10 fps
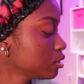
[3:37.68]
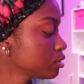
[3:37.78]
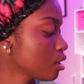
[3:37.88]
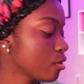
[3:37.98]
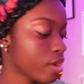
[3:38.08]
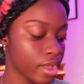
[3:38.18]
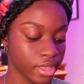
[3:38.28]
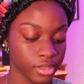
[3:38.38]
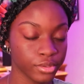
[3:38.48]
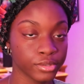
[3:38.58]
So I
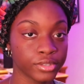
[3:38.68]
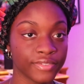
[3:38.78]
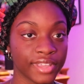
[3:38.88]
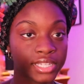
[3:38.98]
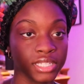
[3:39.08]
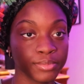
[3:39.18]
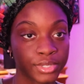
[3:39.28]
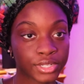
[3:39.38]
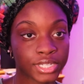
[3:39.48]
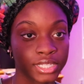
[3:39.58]
use Fenty
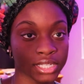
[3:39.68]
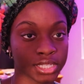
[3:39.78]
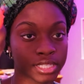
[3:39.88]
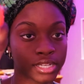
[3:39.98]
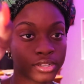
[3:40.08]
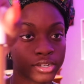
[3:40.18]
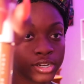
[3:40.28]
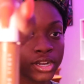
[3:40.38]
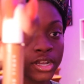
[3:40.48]
Beauty's concealer.